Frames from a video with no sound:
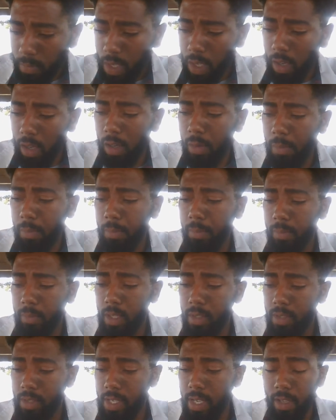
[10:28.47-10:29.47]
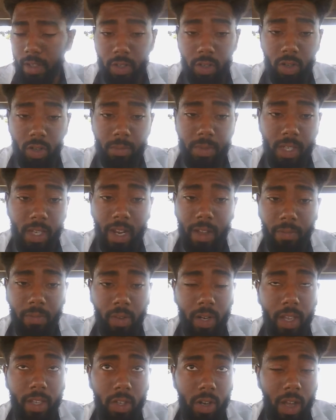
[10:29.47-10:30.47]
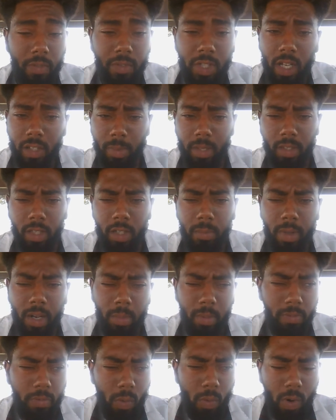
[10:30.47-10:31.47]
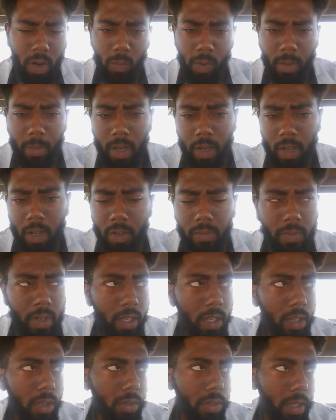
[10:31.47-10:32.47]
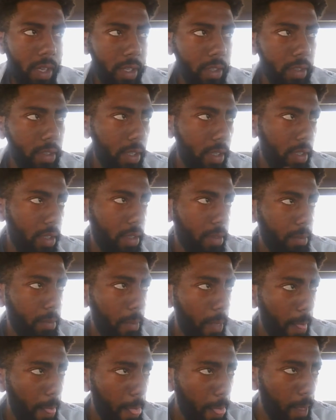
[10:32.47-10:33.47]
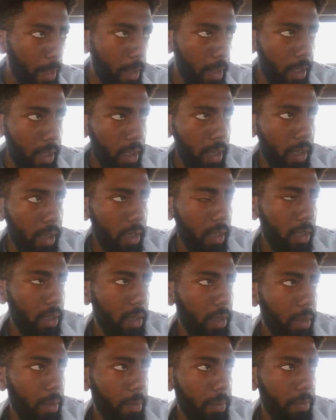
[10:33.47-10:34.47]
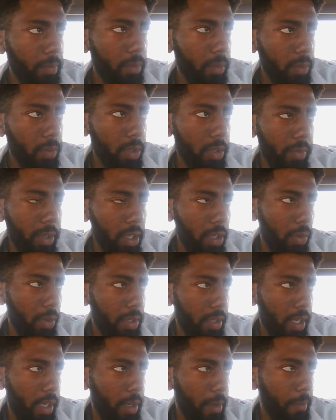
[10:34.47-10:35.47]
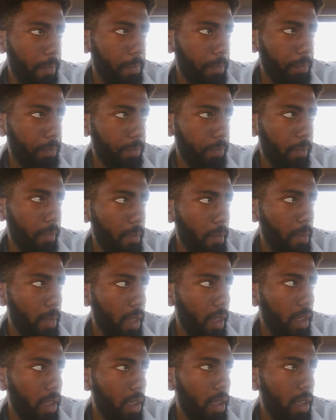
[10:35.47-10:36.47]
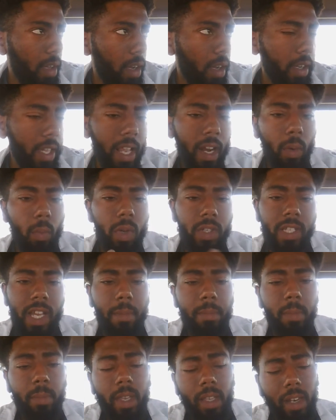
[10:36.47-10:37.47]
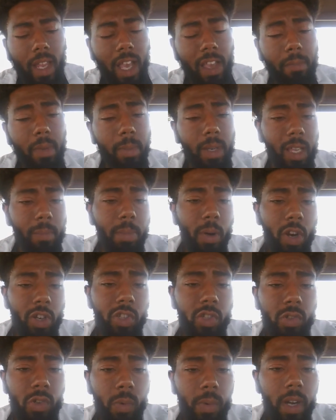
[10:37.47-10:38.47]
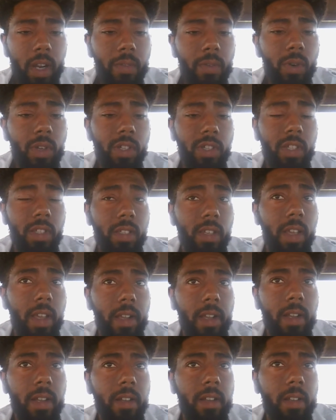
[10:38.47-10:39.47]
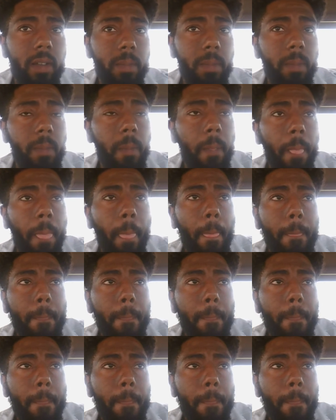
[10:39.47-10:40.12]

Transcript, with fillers: Because um, yeah, you know what I'm saying. I feel like you know I've talked about a little bit of before in one of my other videos, like the um, uh, video is that. Uh, yeah, like what time to be alive, maybe like part two or whatever. It's just like um,